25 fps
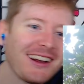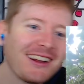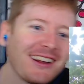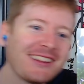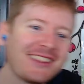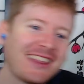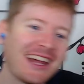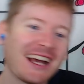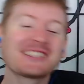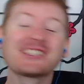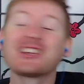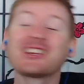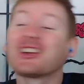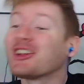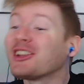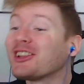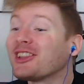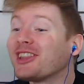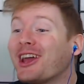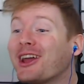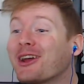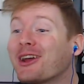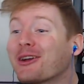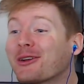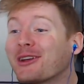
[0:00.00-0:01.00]
That's
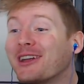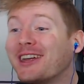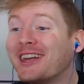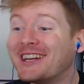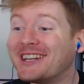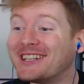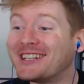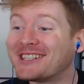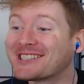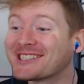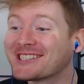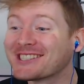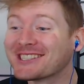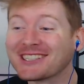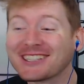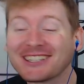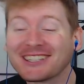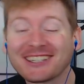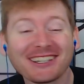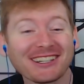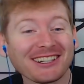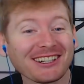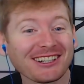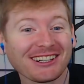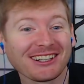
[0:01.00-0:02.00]
hilarious.
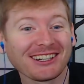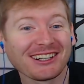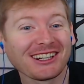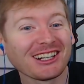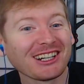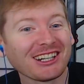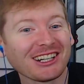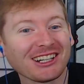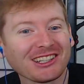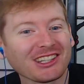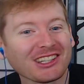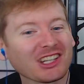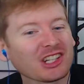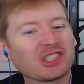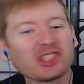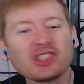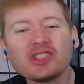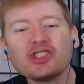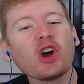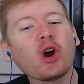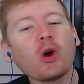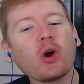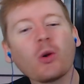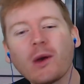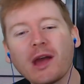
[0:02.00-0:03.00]
There's
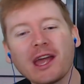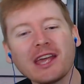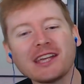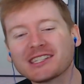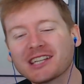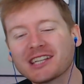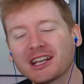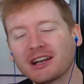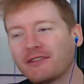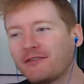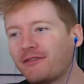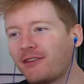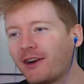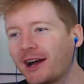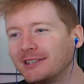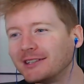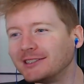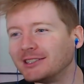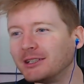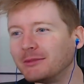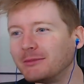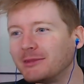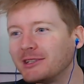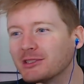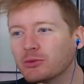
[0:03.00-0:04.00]
no way he's gonna find
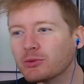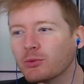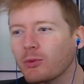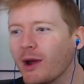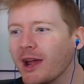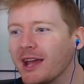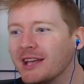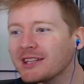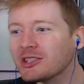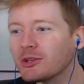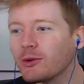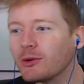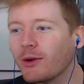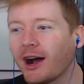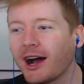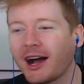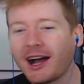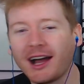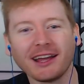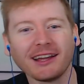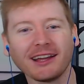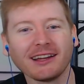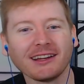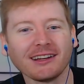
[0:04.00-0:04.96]
him. He's way too high.